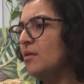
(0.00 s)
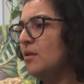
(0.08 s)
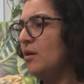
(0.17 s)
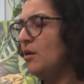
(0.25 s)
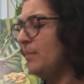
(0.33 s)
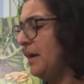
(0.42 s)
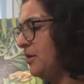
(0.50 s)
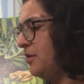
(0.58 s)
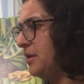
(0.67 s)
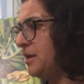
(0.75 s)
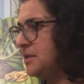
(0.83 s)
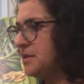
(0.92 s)
Oh my
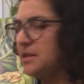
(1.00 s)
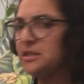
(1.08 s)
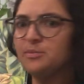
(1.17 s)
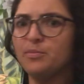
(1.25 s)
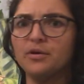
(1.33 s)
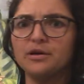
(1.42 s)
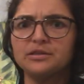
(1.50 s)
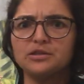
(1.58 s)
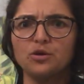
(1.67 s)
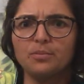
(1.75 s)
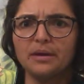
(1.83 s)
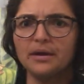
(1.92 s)
goodness, this book is so
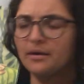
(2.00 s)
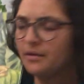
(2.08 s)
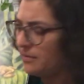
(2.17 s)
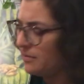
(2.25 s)
big.